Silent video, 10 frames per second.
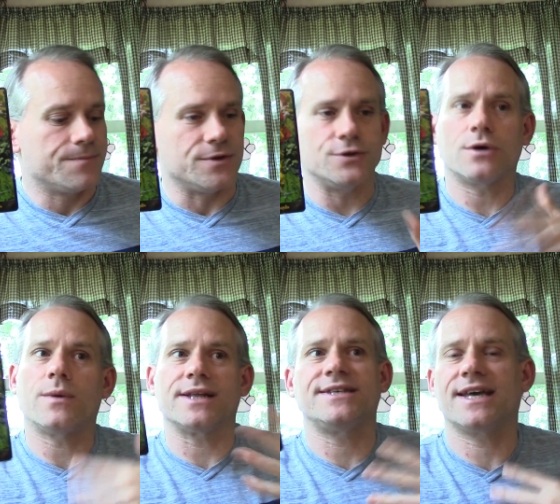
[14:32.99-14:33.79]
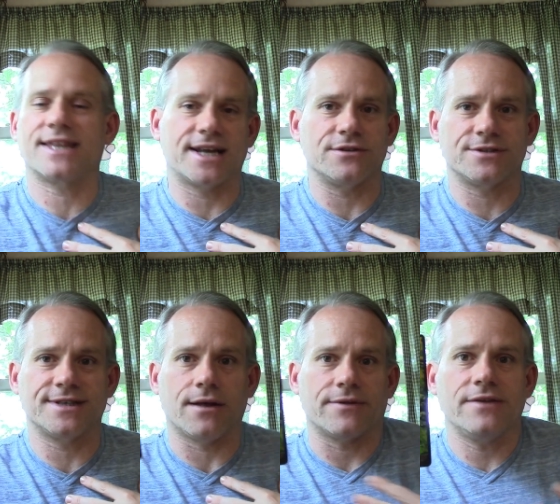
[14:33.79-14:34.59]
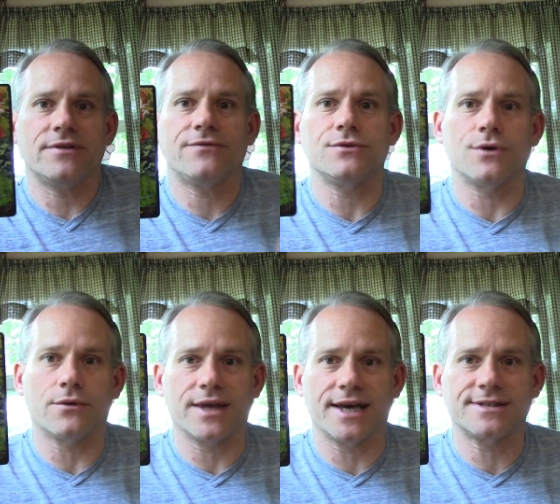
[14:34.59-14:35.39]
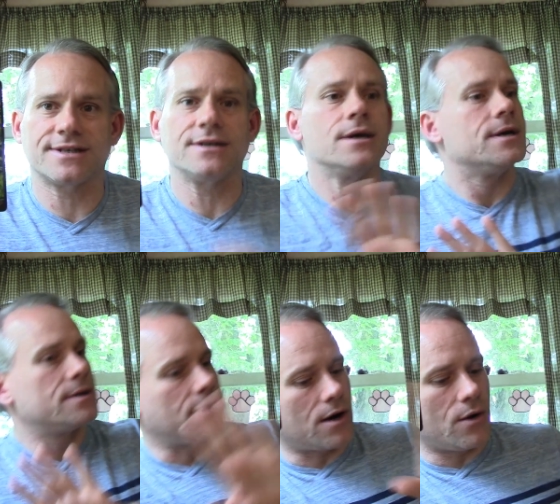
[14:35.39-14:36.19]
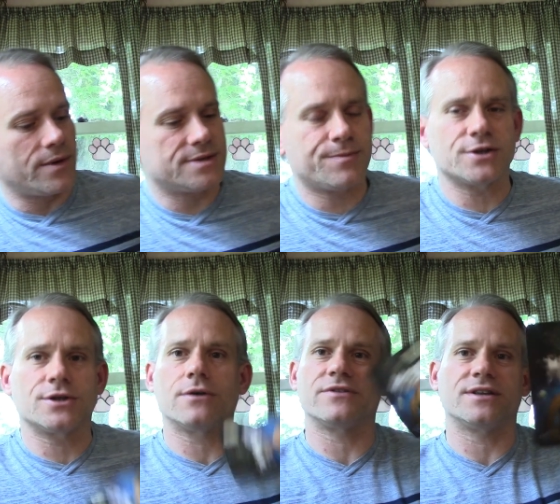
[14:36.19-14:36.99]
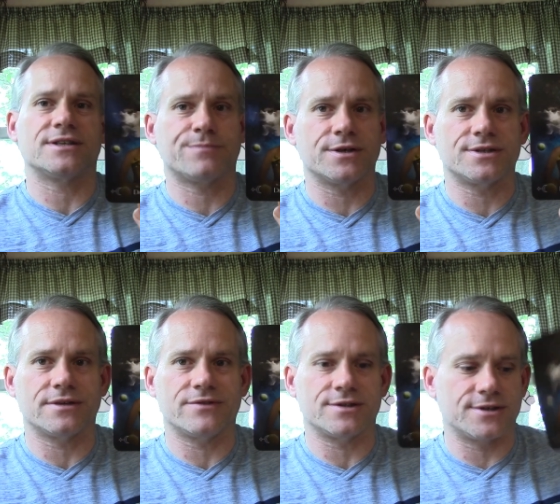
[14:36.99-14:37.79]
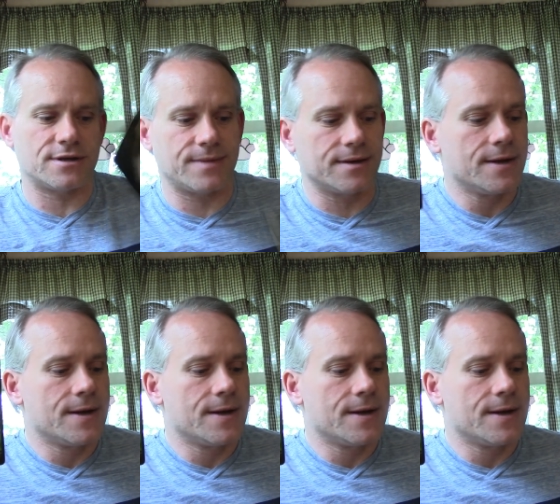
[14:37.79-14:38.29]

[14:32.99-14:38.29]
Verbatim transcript: You don't want to take that on yourself. Even if you know the answer, always push it over to this person of discernment.